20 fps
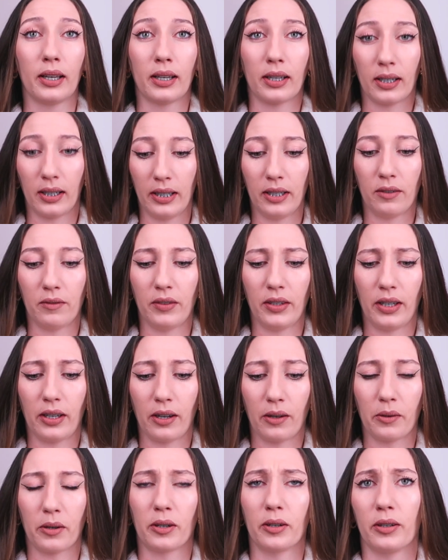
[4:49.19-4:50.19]
cleaning
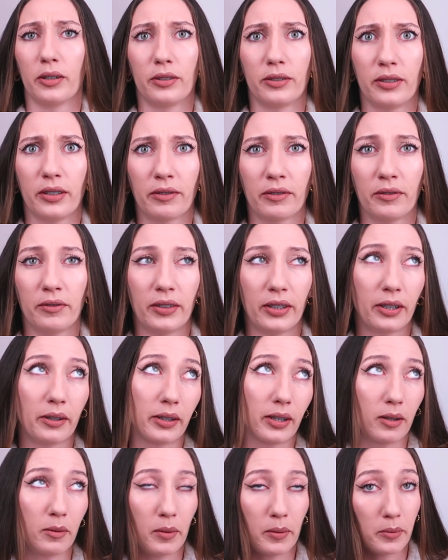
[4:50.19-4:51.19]
video, or a different video, I
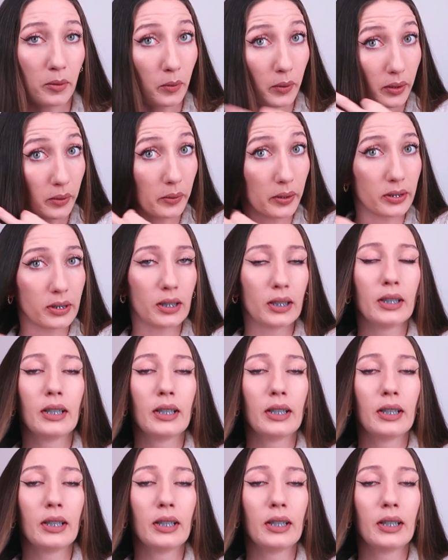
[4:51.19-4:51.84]
can't remember when it was,